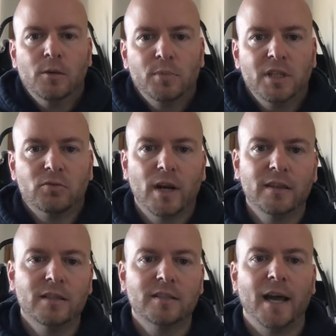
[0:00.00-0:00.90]
Please write
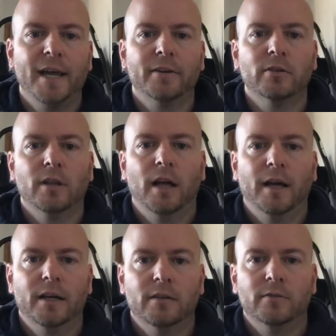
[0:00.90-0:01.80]
the title
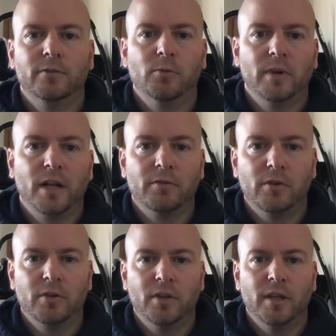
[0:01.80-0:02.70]
of
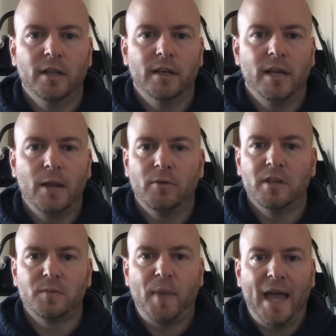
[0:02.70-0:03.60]
whatever the name of
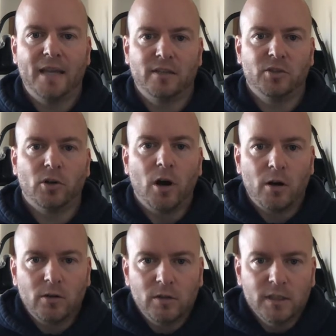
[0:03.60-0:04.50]
this passage or
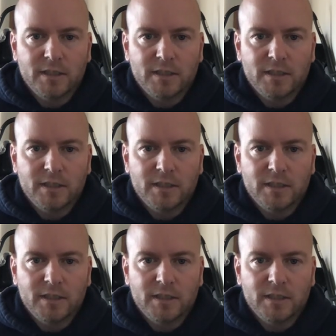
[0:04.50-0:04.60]
article is.